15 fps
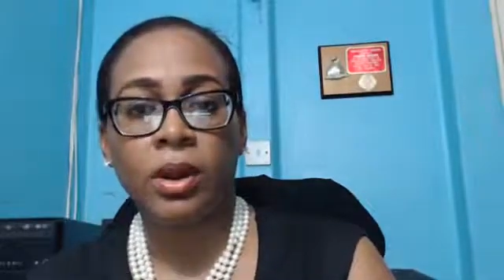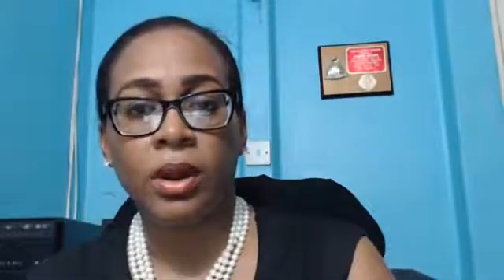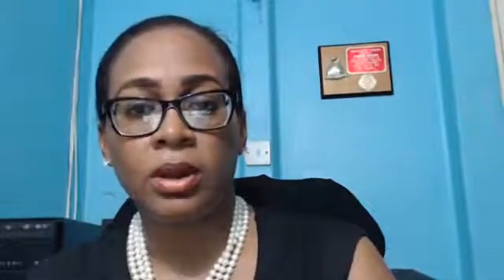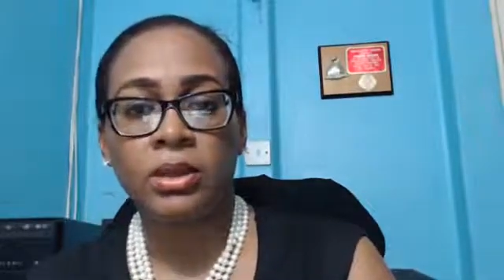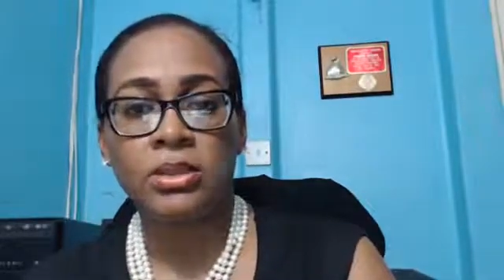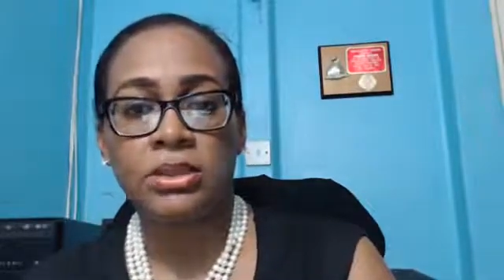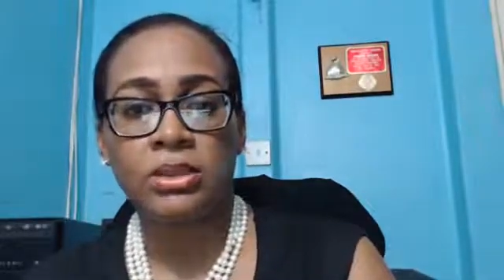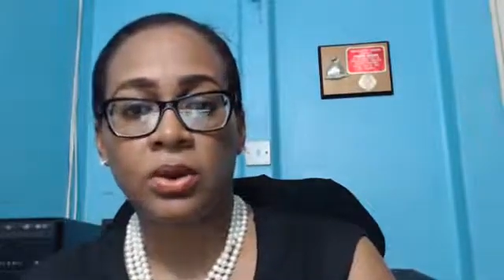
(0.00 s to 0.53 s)

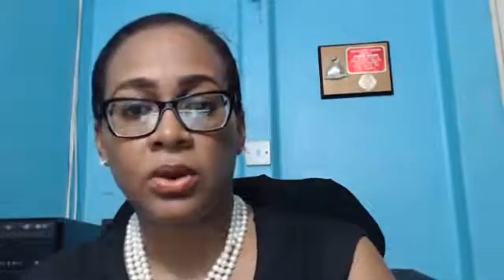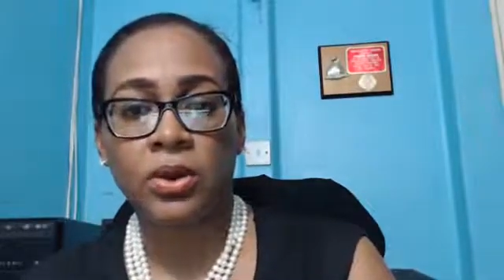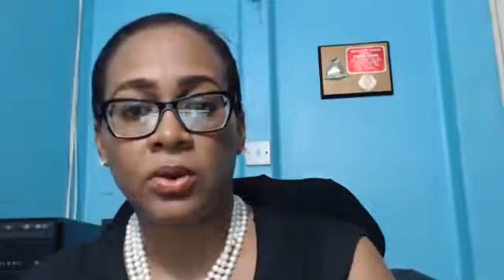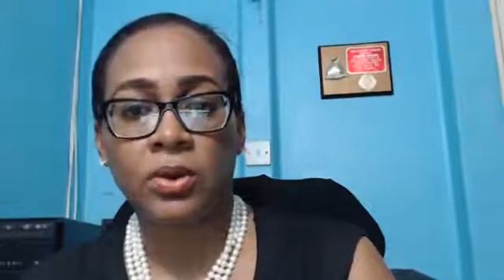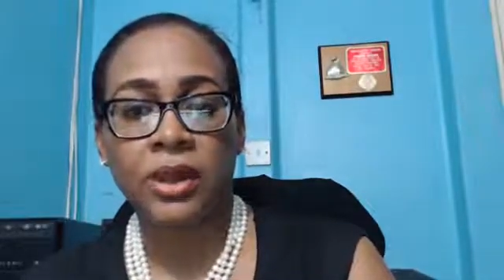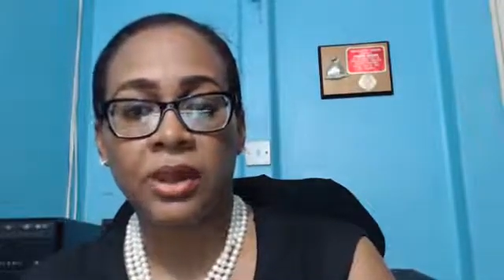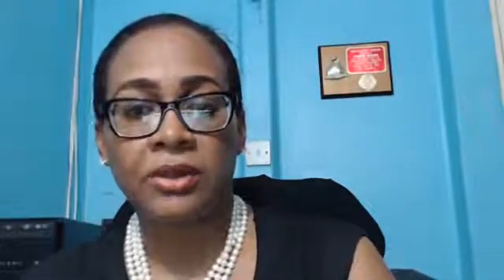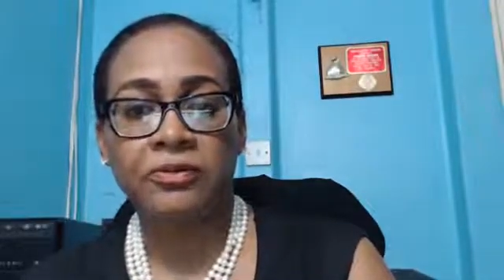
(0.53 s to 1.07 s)

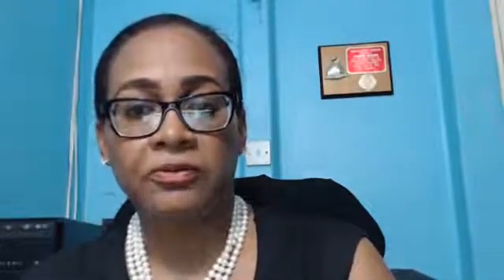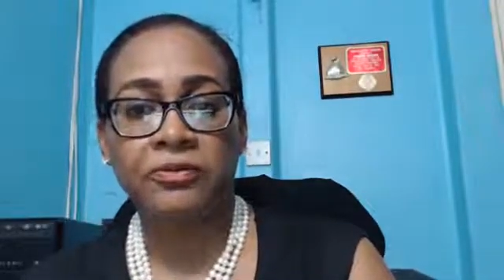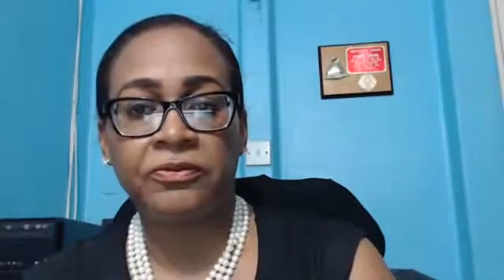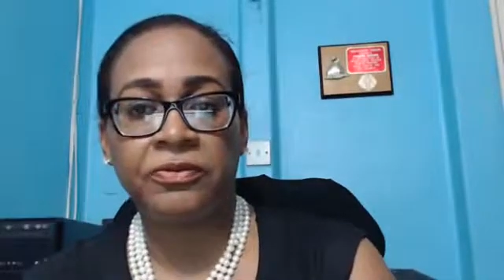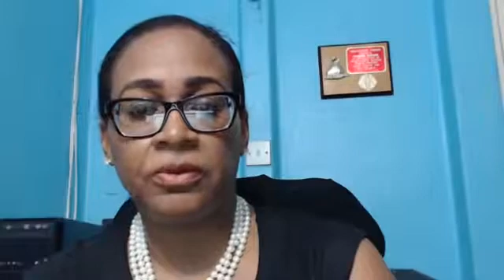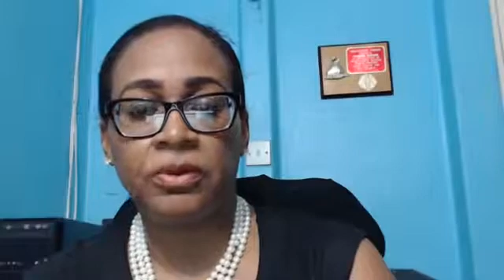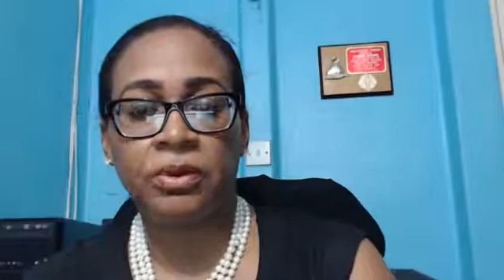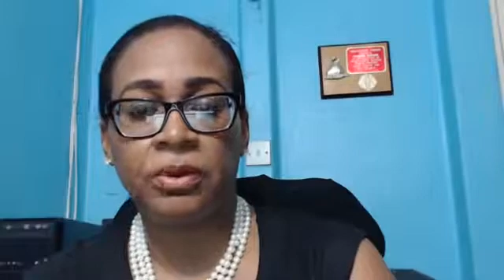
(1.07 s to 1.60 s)
So if
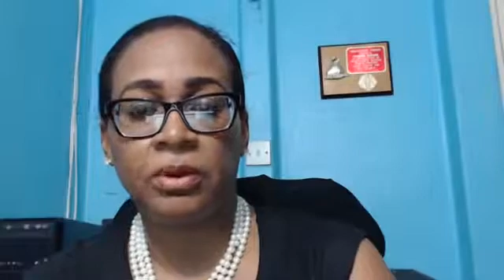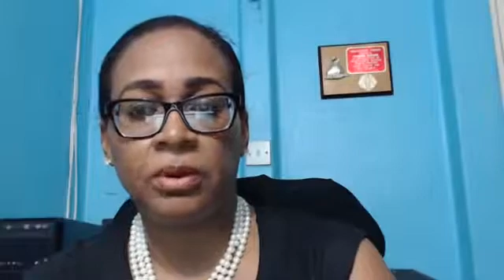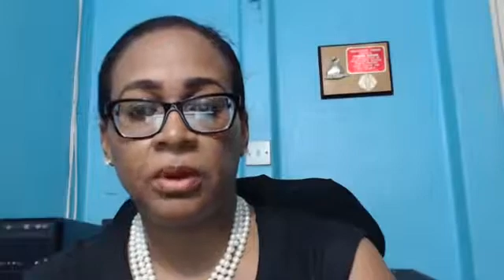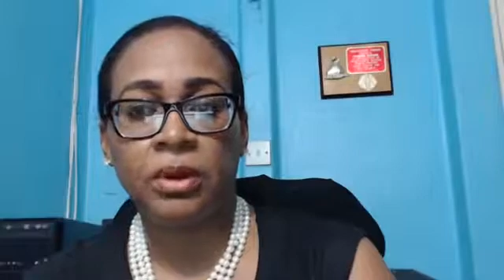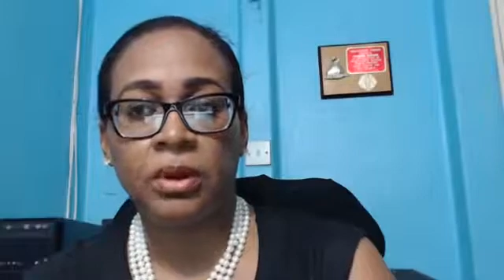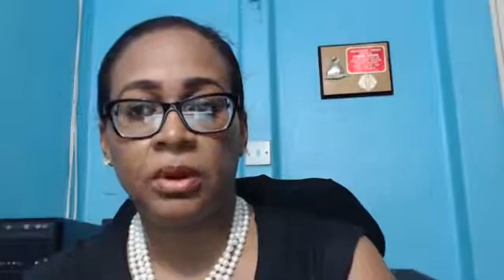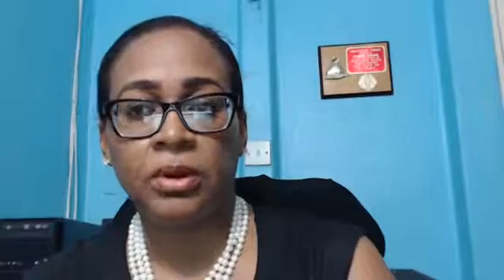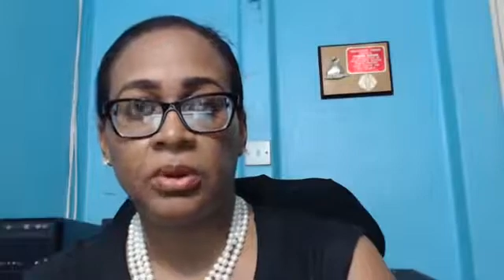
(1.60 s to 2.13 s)

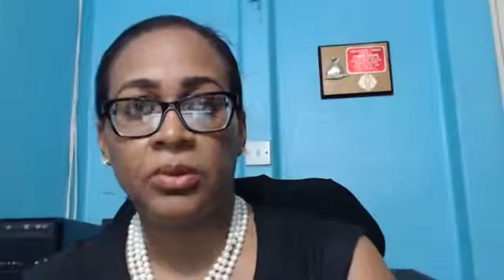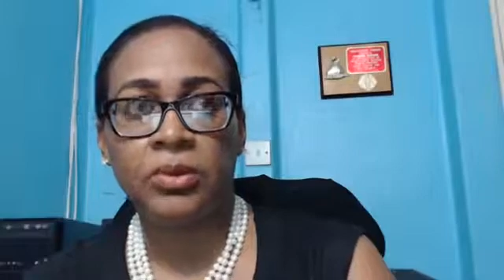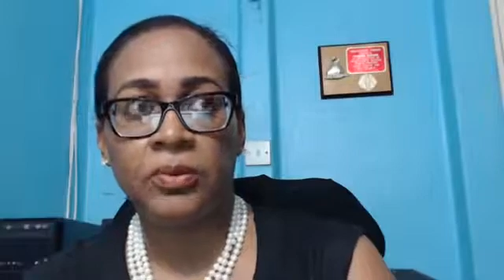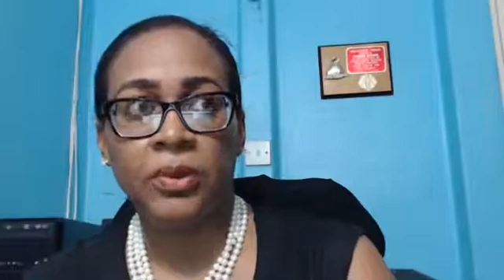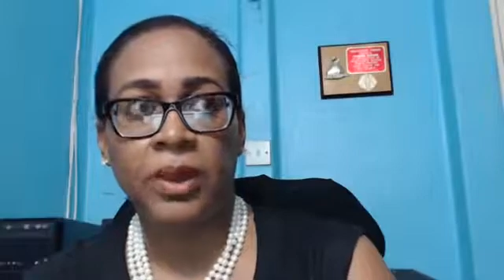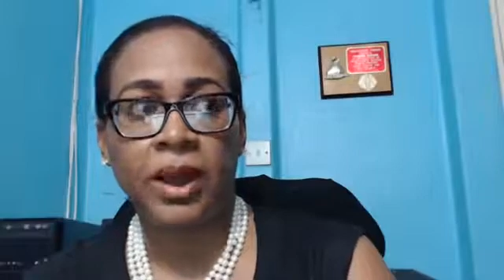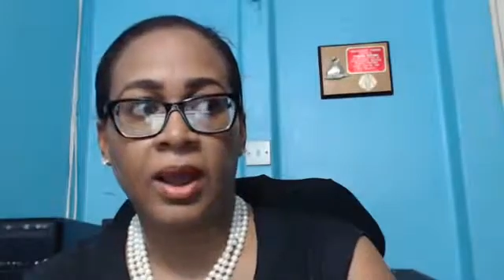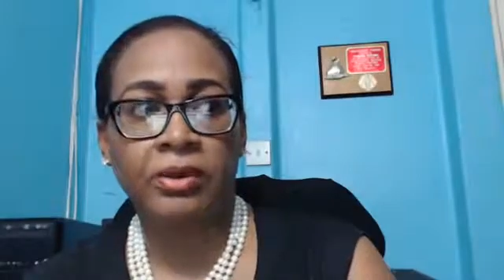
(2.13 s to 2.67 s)
you
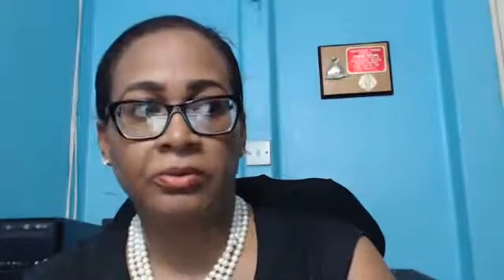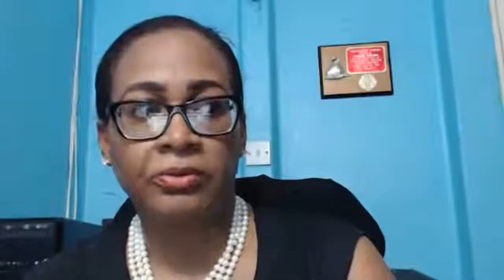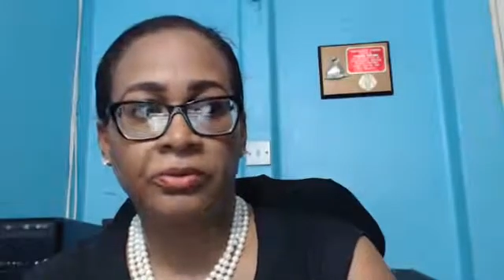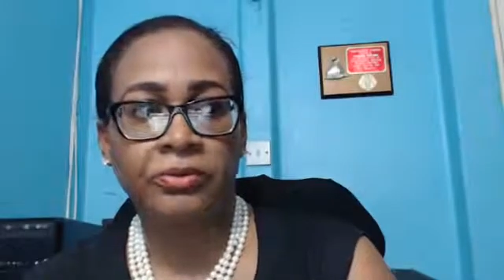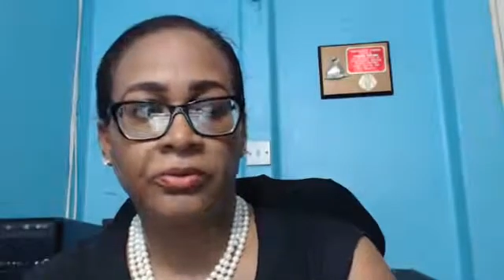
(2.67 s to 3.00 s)
have